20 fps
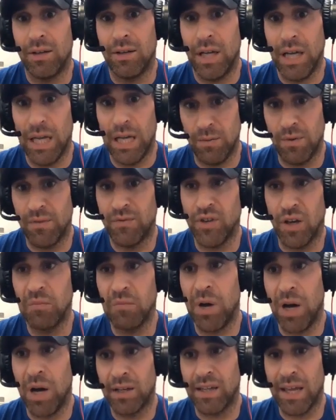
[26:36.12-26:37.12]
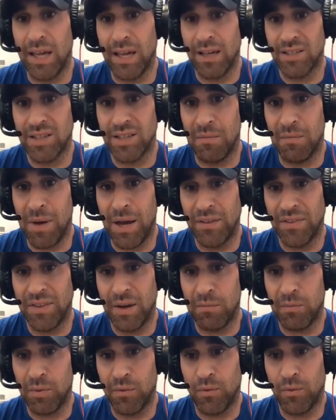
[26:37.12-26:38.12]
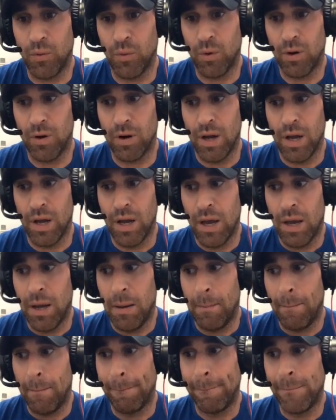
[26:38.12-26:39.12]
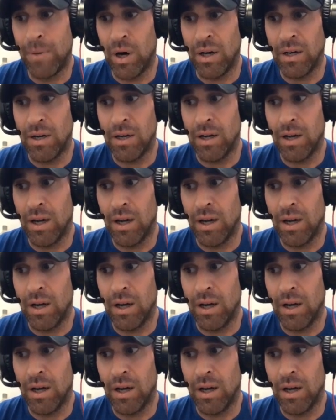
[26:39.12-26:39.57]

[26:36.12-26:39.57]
And we've done podcasts about that before, but